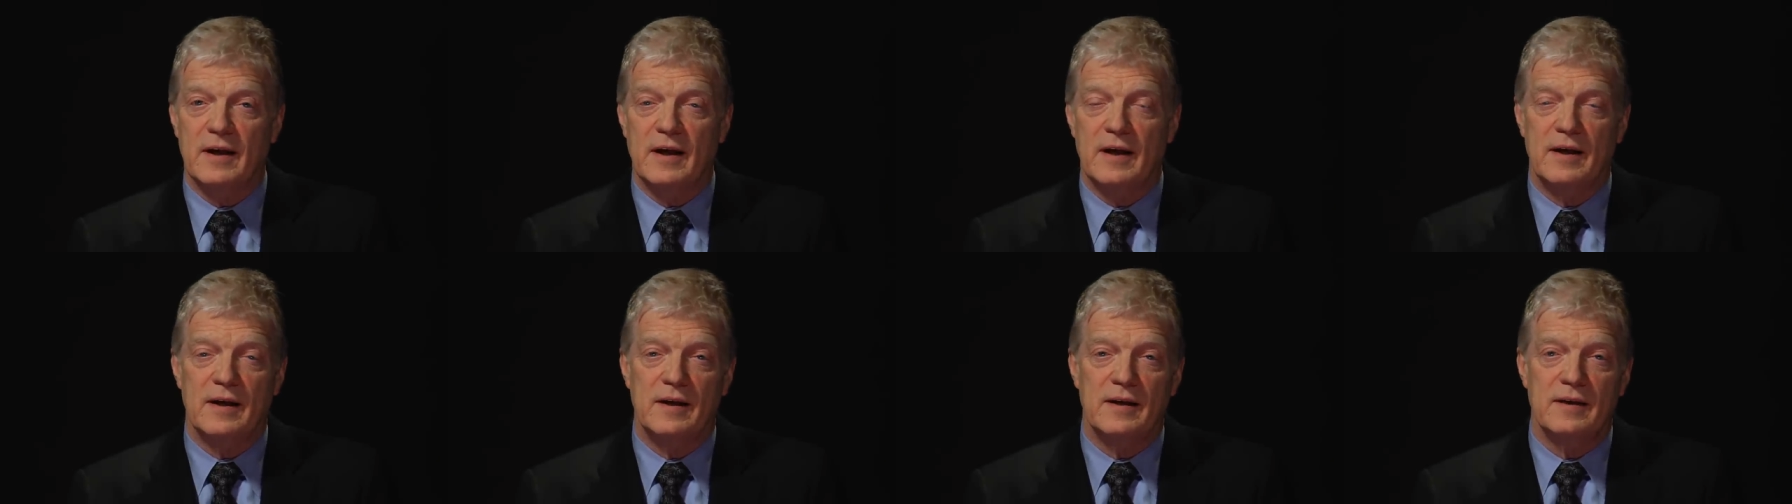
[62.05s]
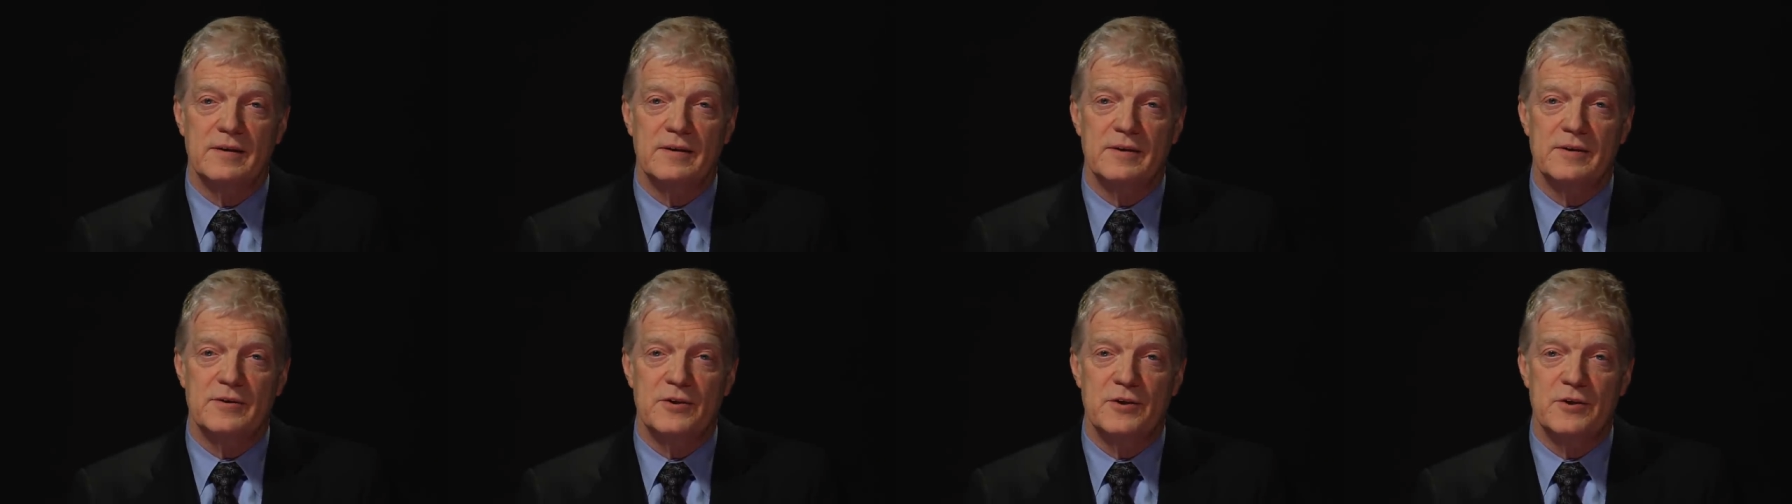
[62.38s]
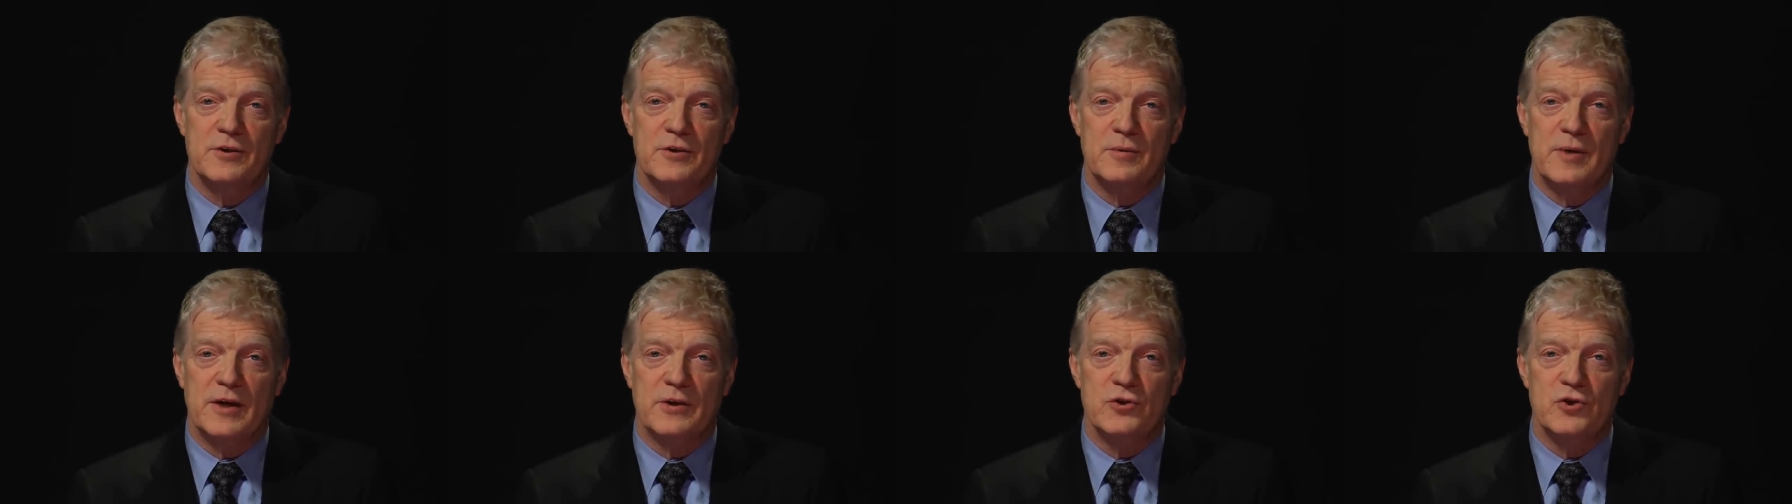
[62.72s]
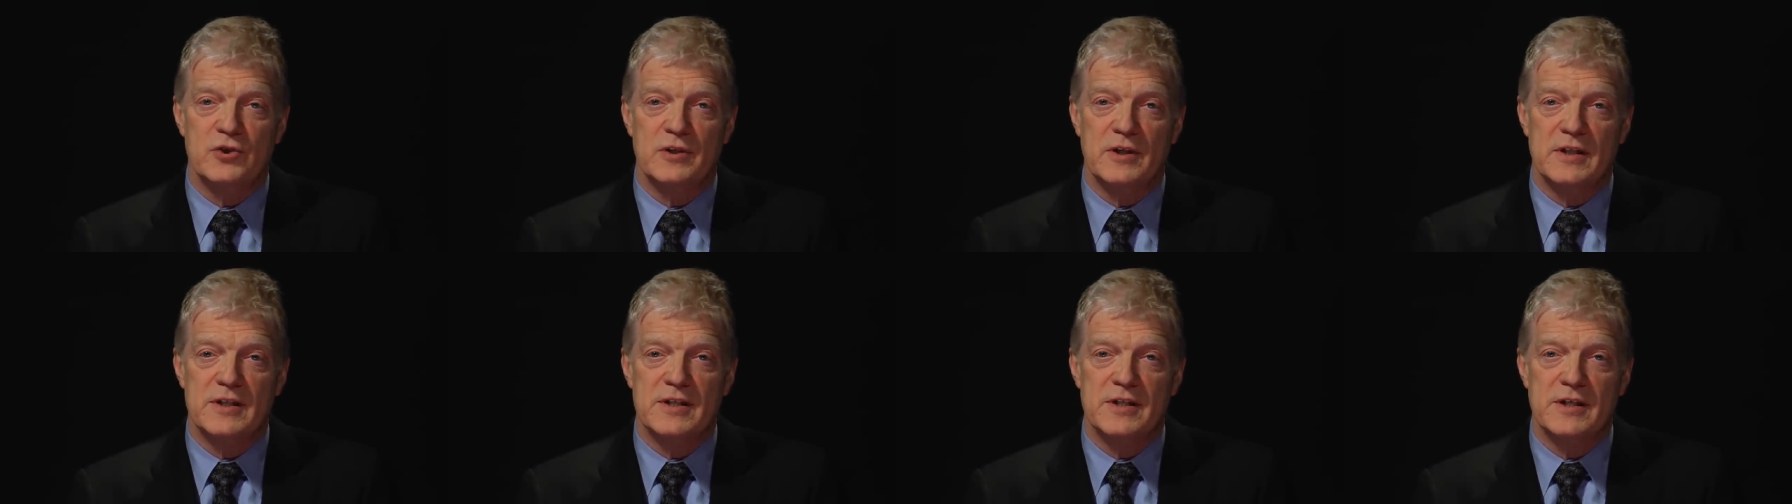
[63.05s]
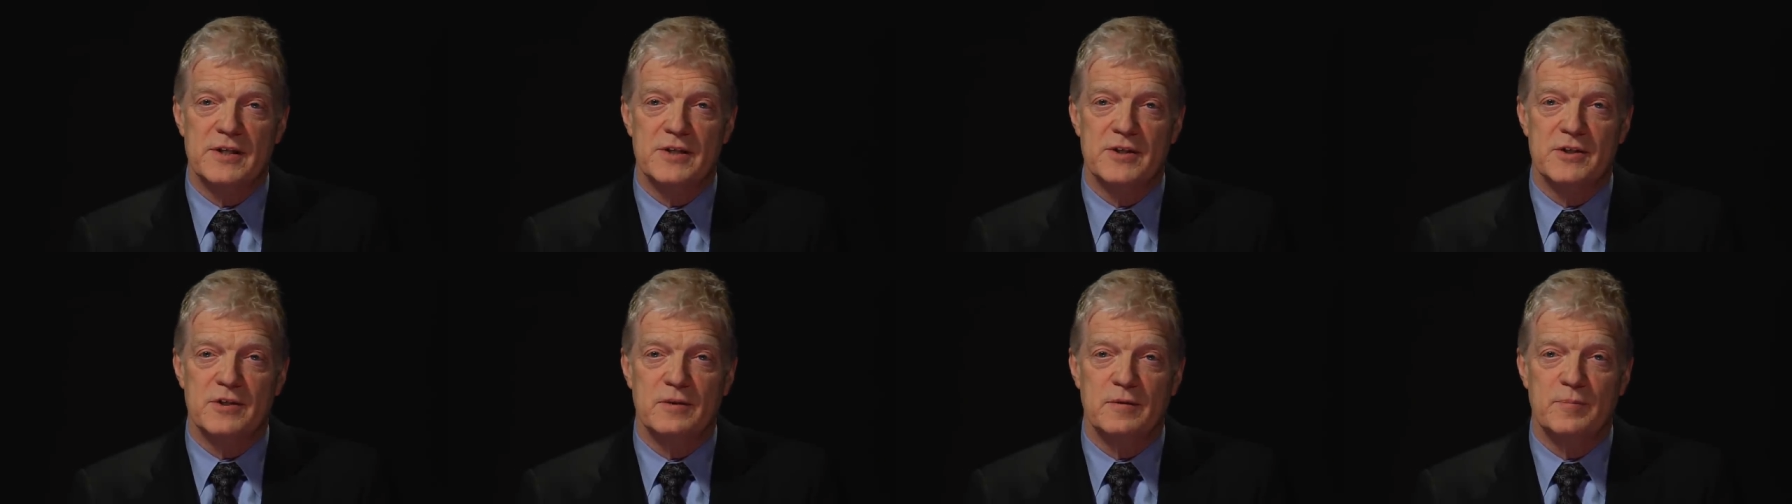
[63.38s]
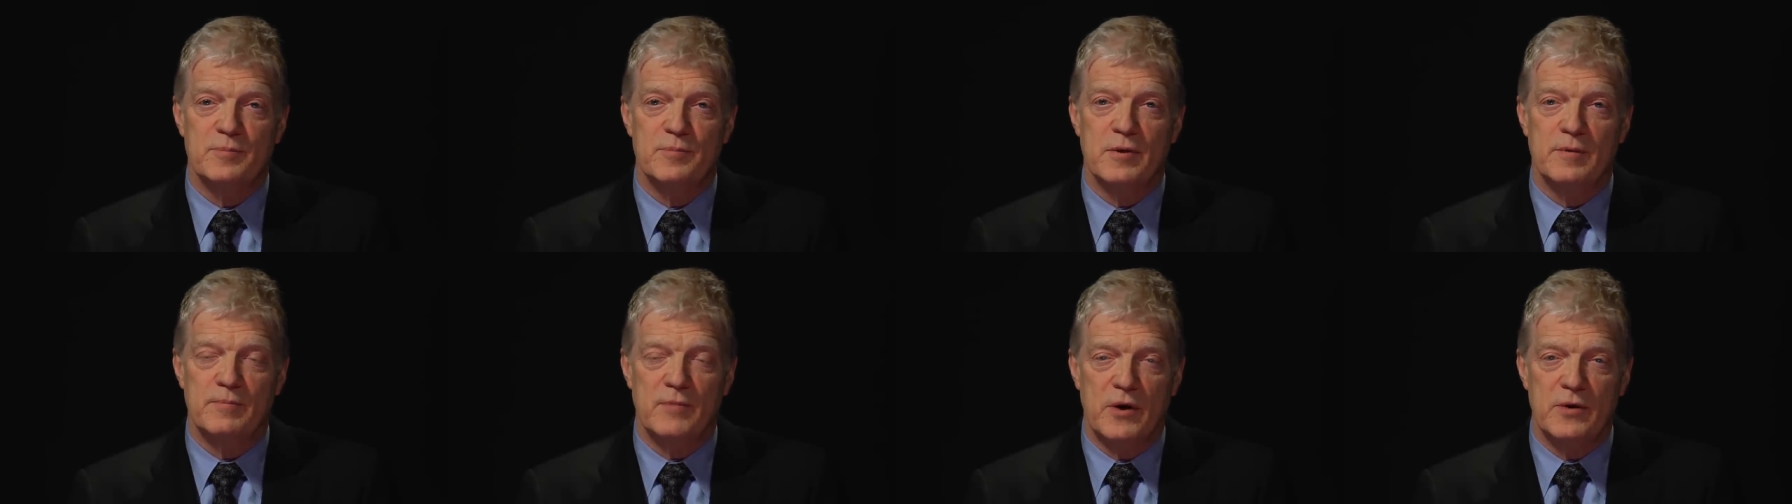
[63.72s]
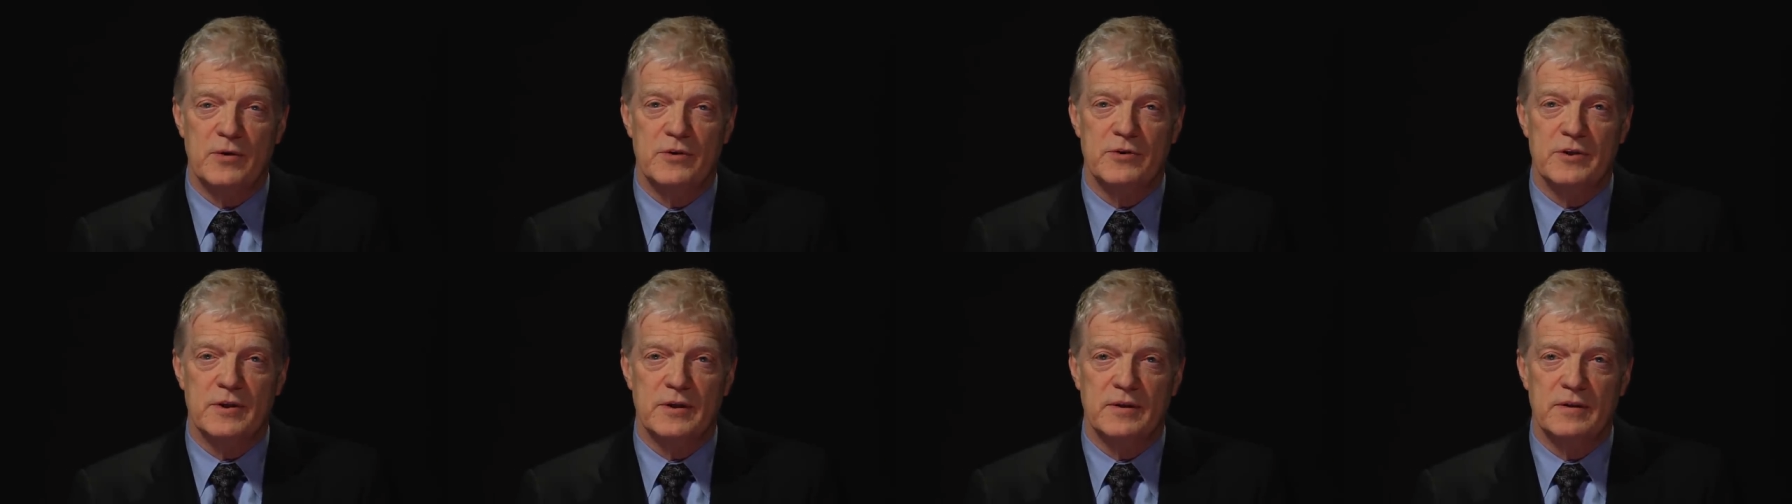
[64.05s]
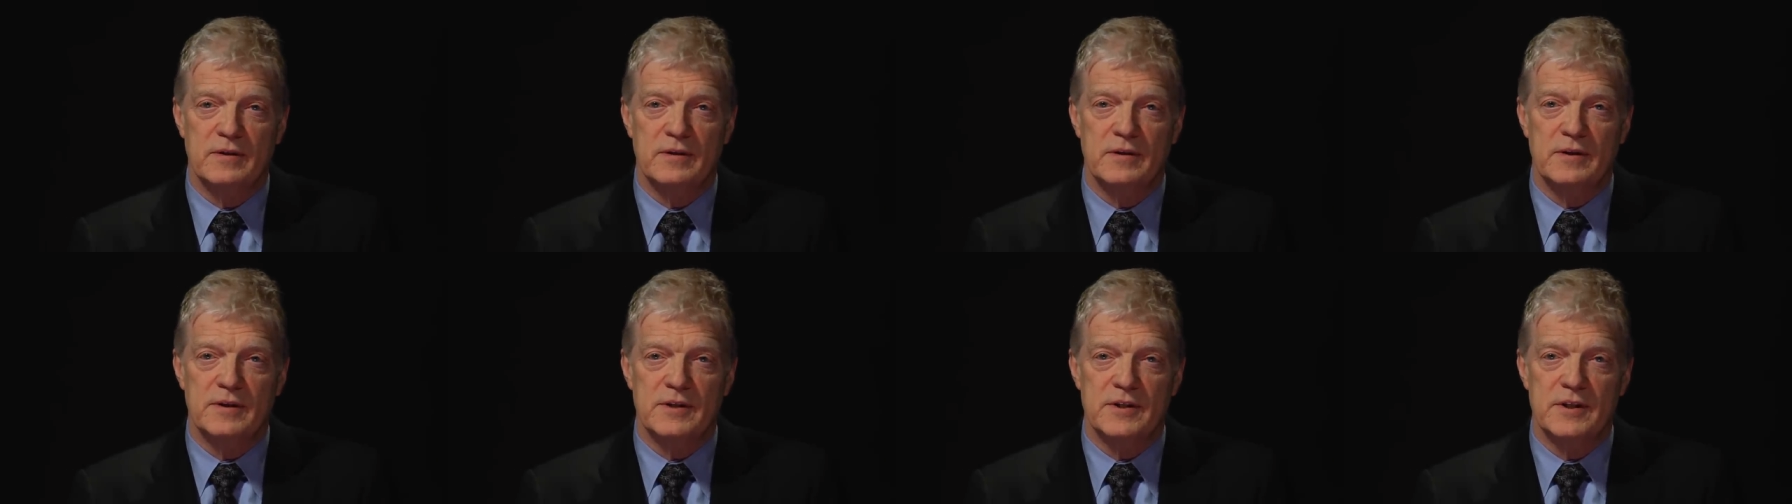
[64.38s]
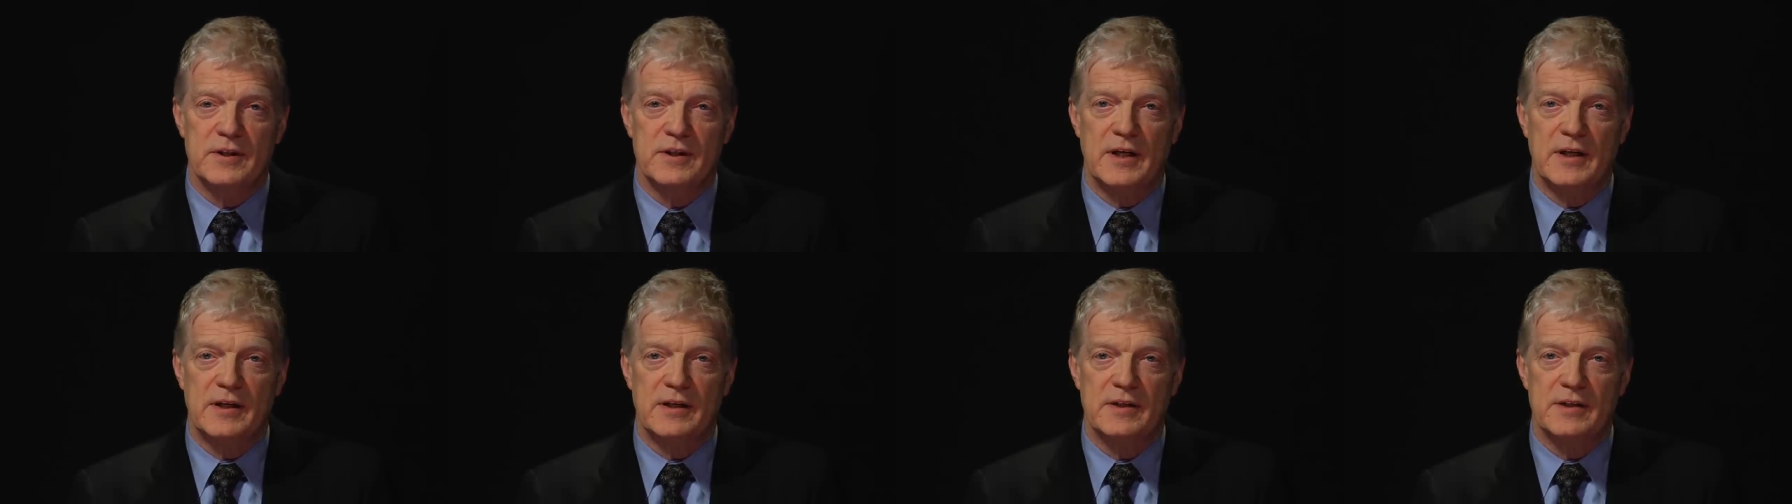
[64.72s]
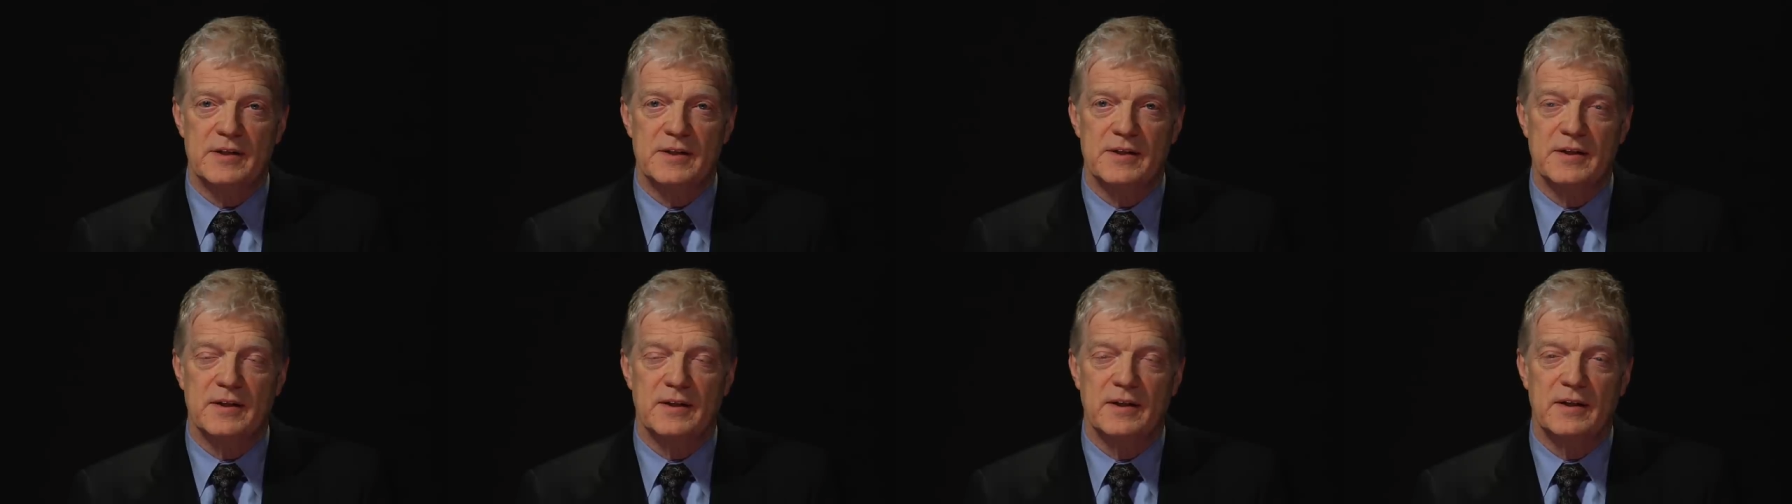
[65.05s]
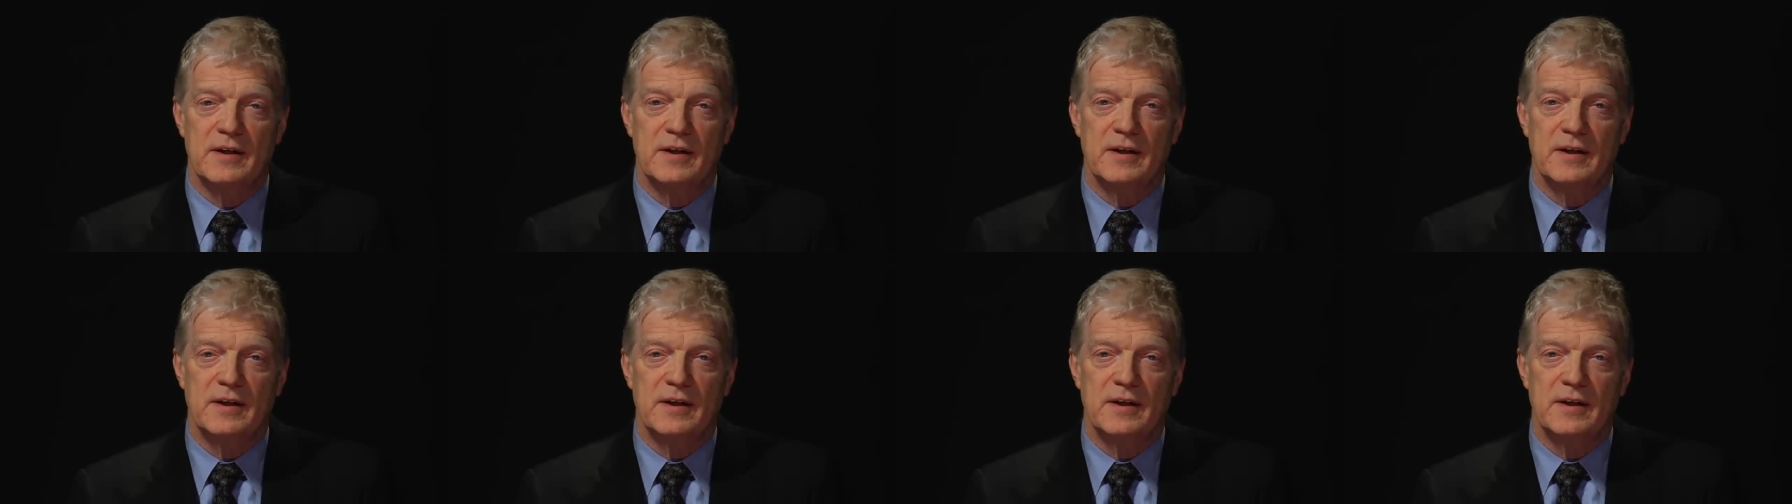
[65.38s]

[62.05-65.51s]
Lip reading: and that New Direction exists to promote and that today is